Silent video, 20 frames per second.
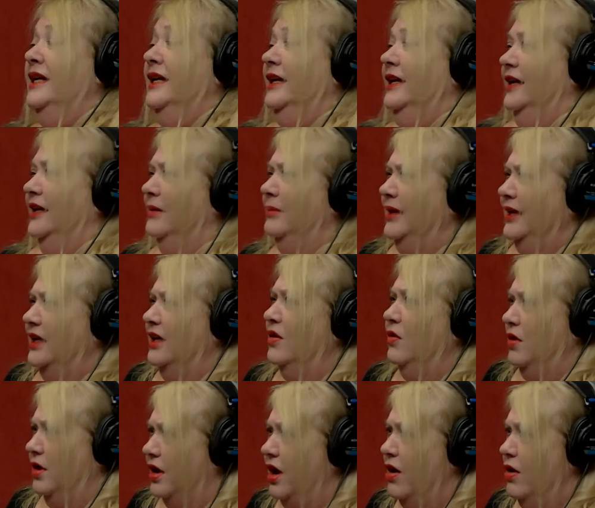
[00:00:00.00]
And I'm like, you
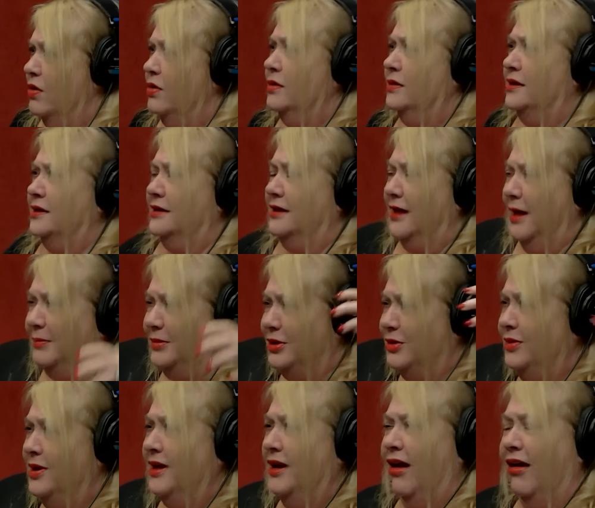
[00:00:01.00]
know, ghosts. And I'm
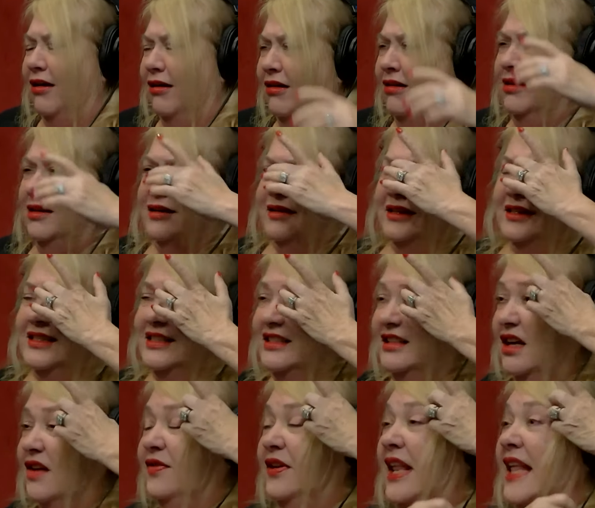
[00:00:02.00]
doing all this
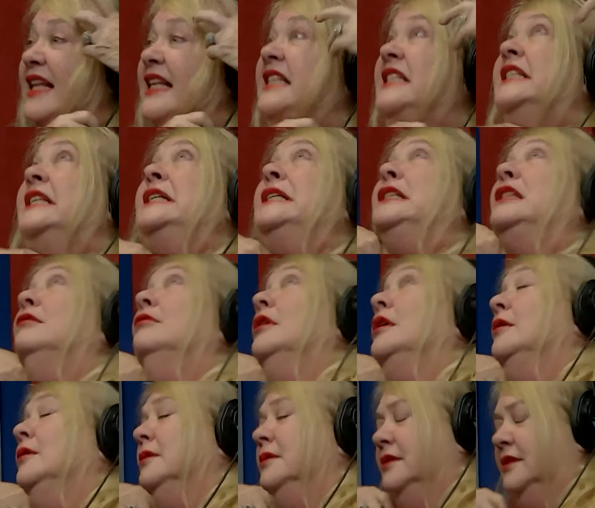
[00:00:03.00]
stuff. And I slit his
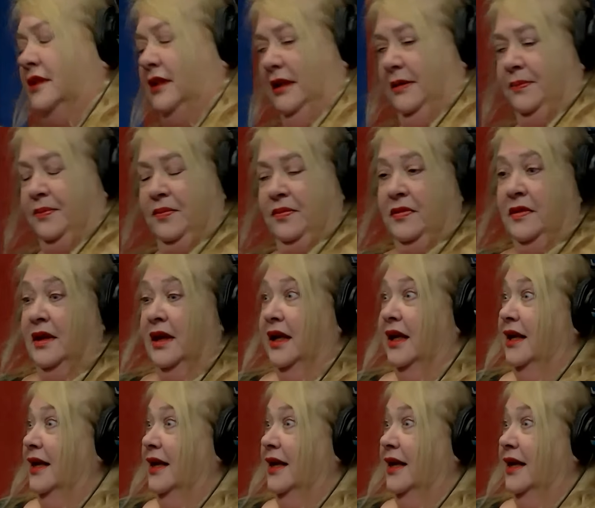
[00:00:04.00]
throats. And, you know,